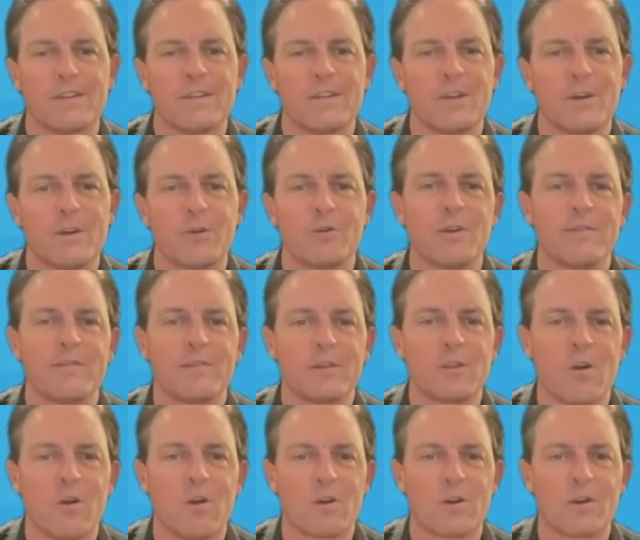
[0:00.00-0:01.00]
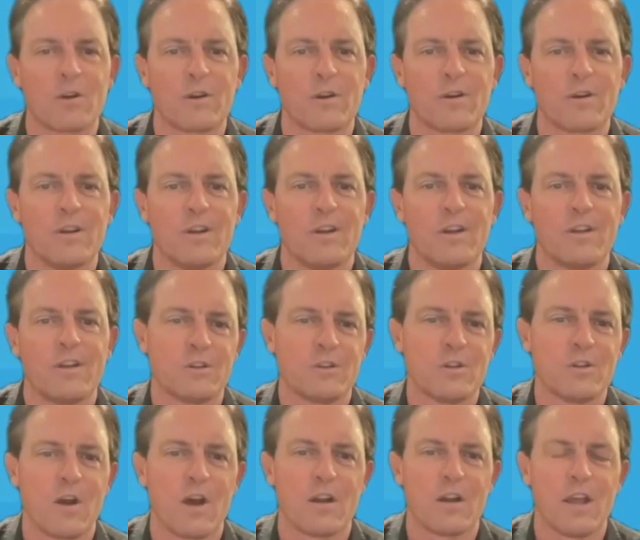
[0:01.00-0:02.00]
year or even longer to
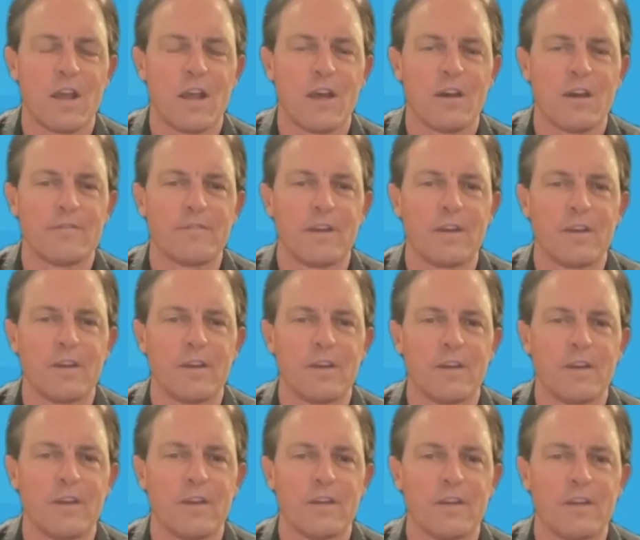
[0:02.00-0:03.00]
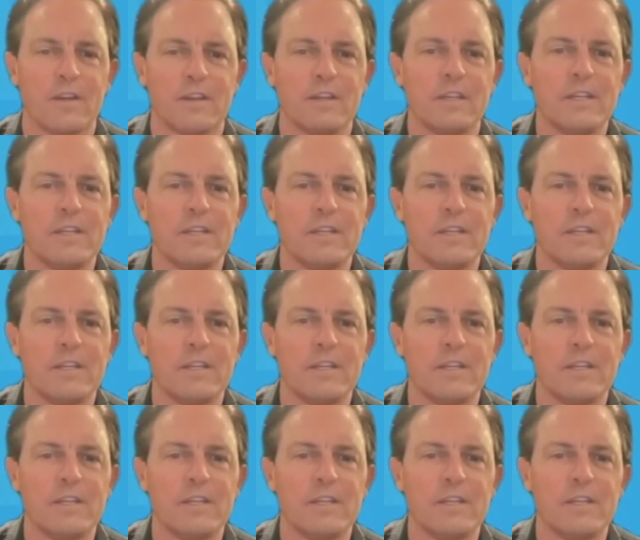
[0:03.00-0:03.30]
not have a, a,